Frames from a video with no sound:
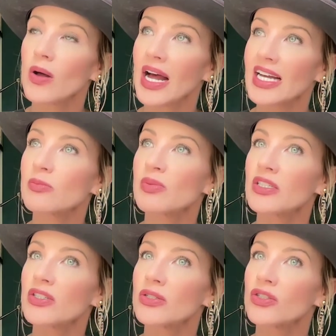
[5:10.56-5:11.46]
has
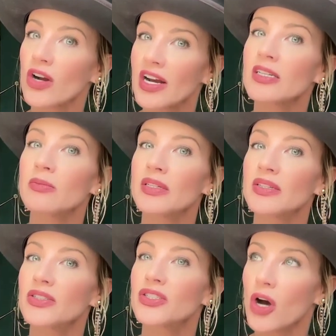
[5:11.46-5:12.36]
been trying to
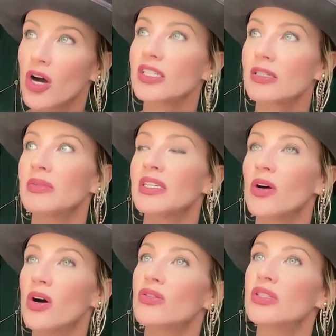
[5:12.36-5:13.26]
been taught to me
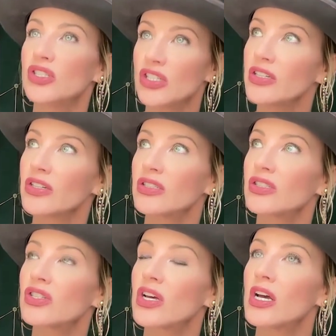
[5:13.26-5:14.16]
all these
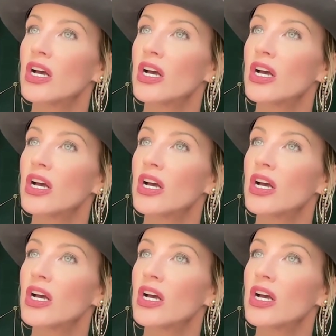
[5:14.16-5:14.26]
years,